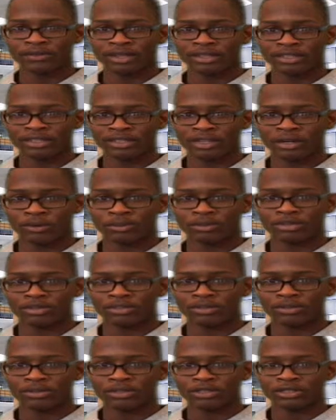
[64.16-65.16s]
finding out what
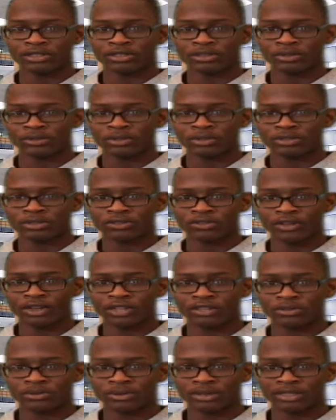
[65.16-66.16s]
you're going to do when you
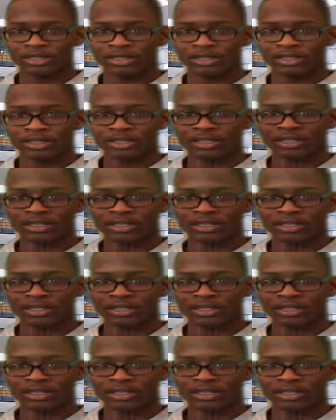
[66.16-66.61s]
graduate,